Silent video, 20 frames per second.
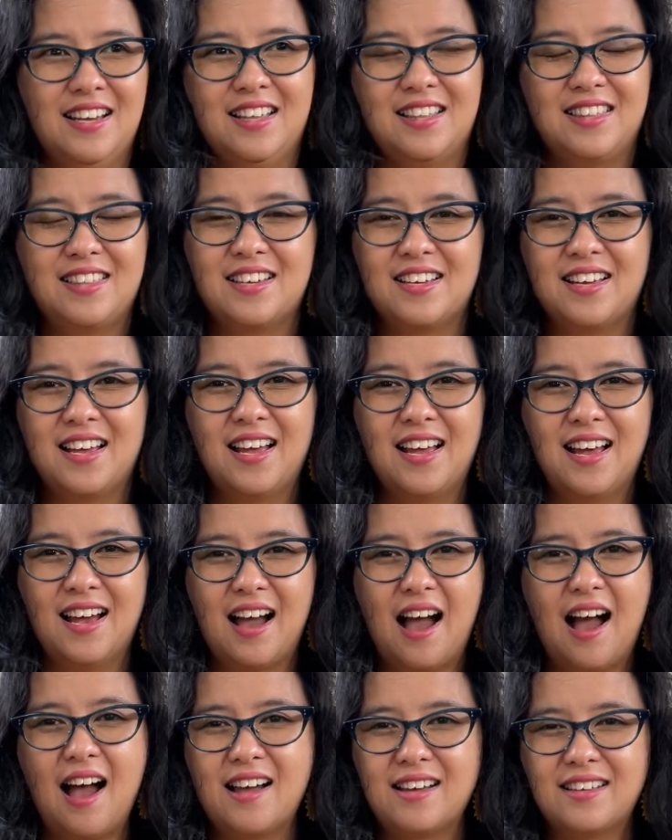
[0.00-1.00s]

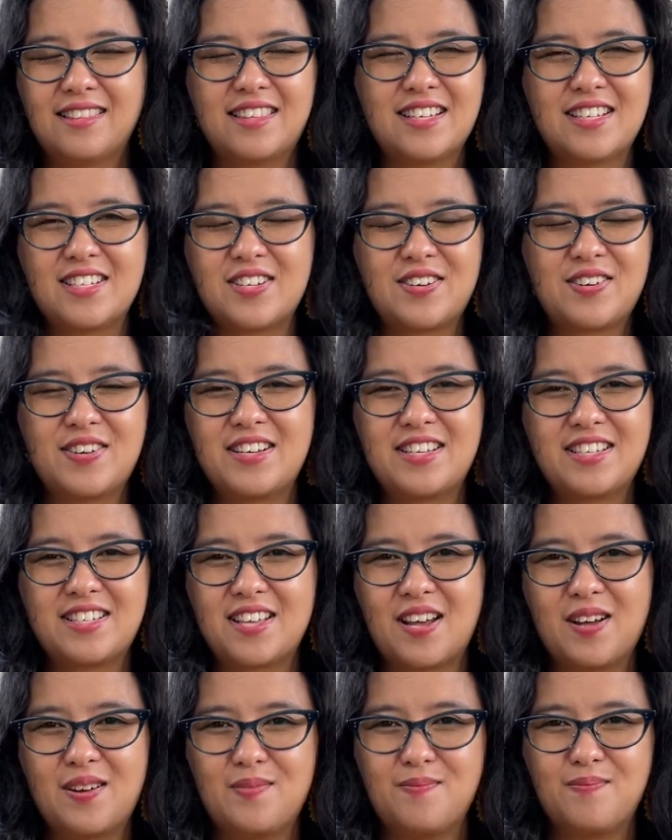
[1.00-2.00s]
there's already
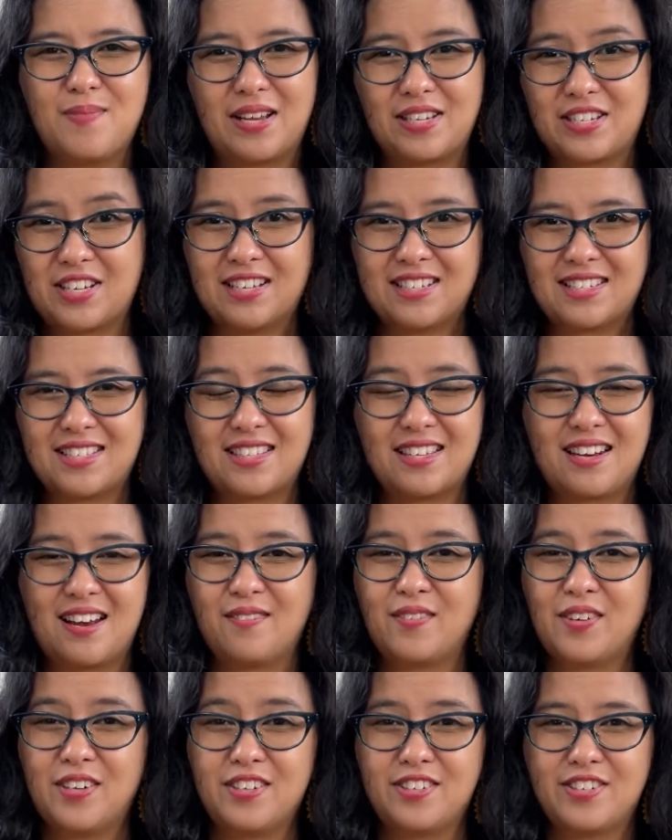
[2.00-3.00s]
so much else that I
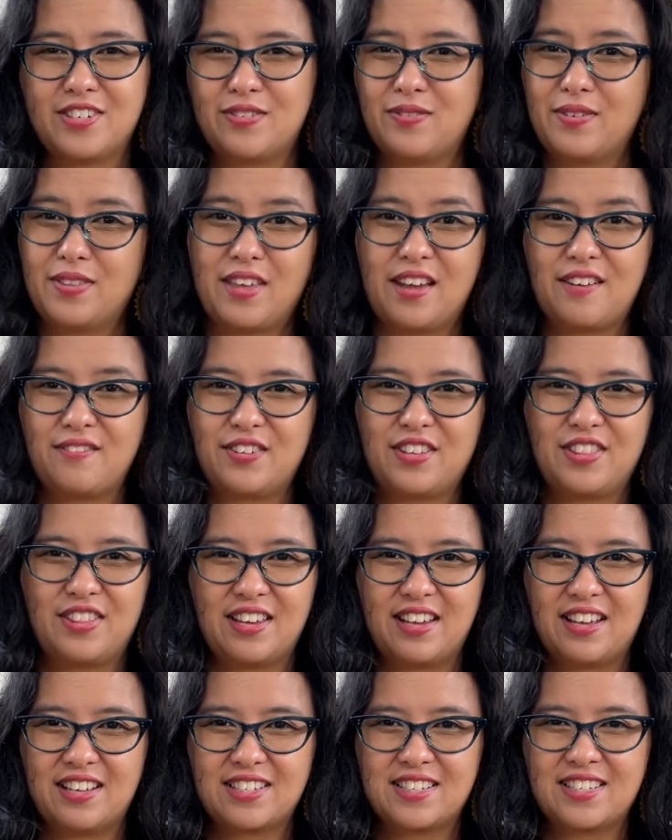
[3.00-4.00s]
want to do with
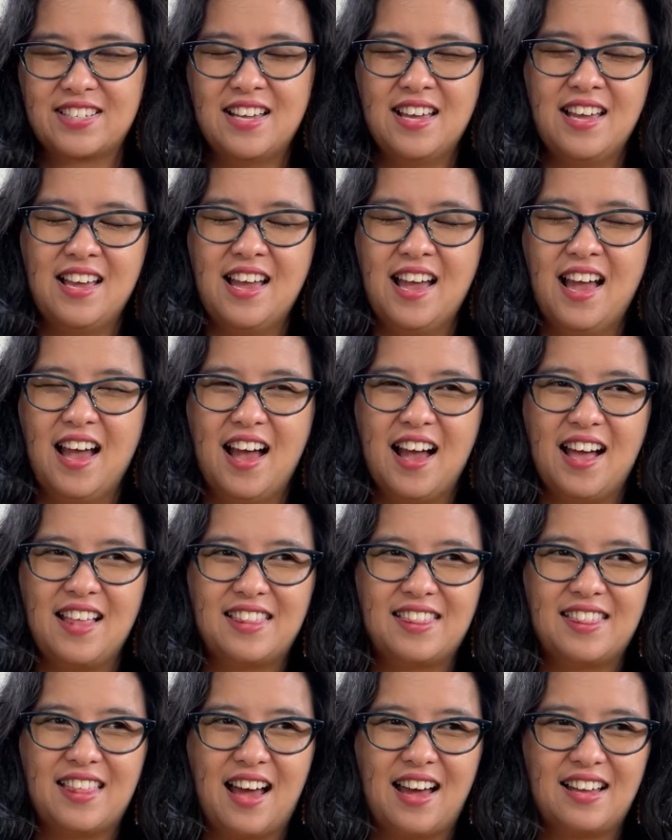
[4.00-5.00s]
everything else
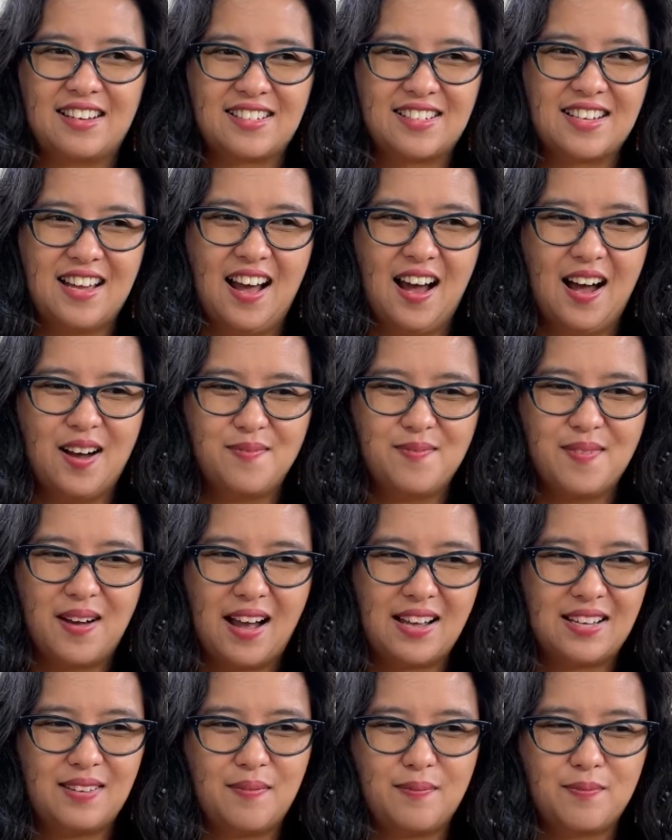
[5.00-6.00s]
that
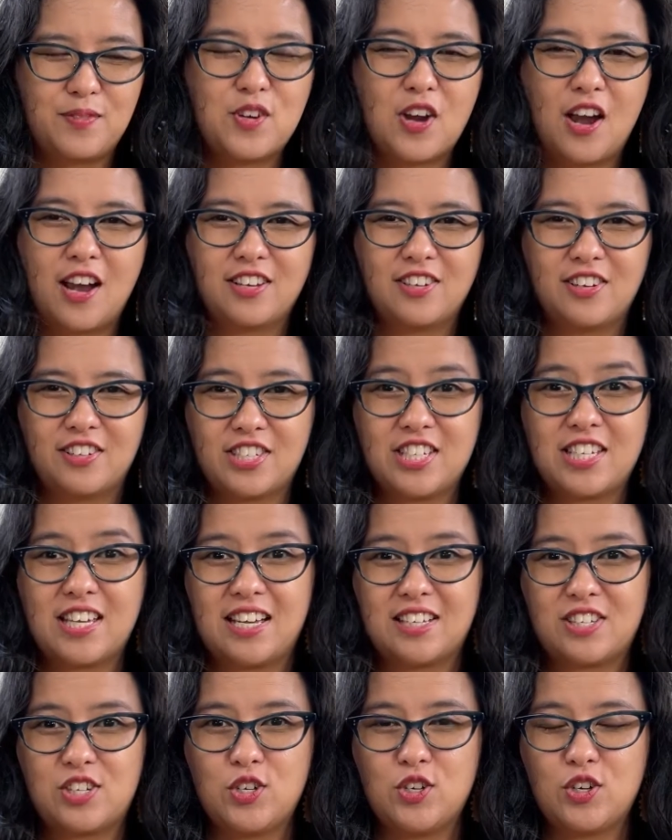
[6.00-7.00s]
I'm trying not to
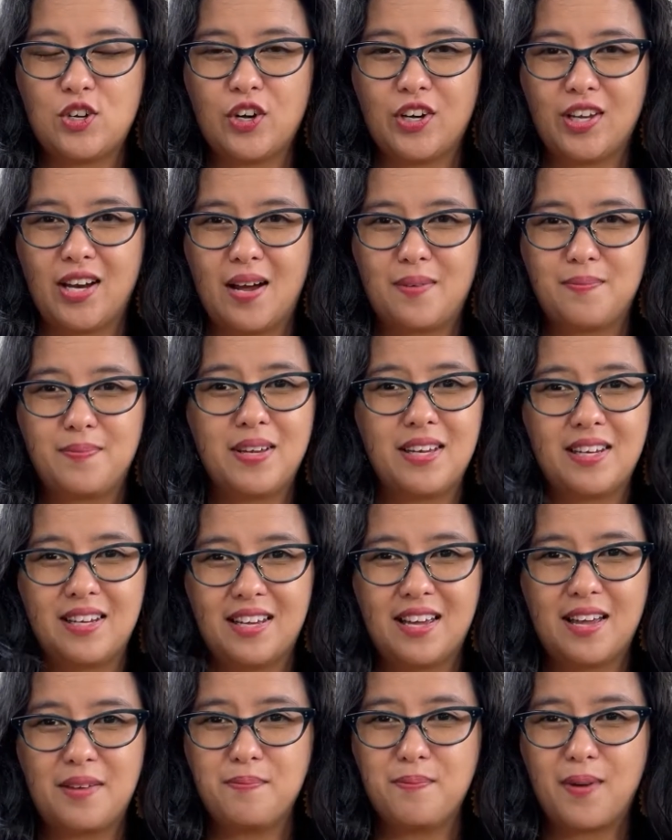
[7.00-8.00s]
get too caught up in
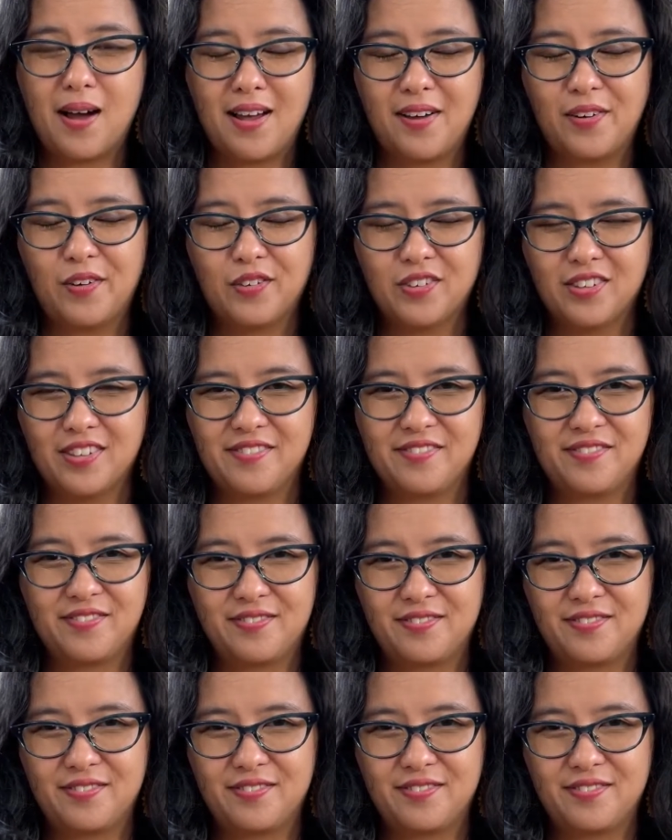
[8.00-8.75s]
it and buy all of